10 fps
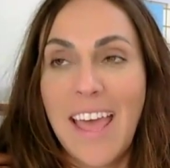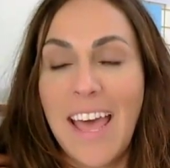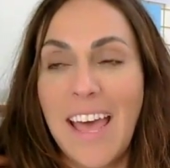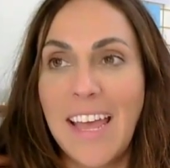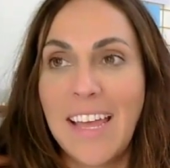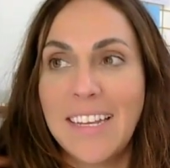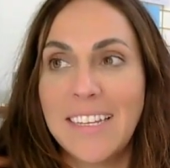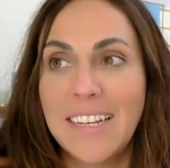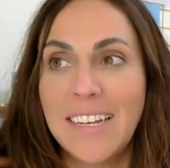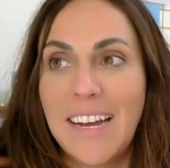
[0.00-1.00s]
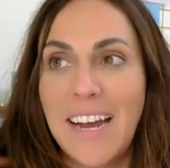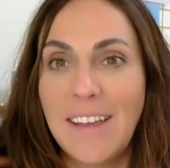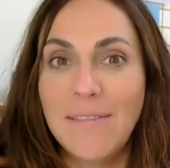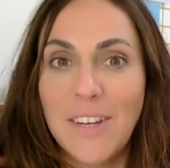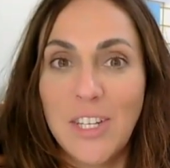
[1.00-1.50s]
And
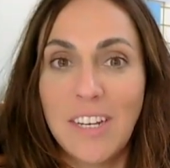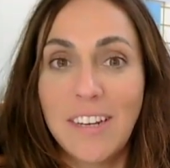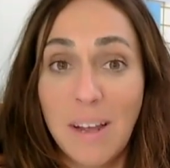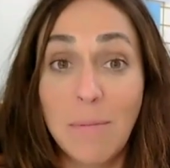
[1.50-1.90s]
I envision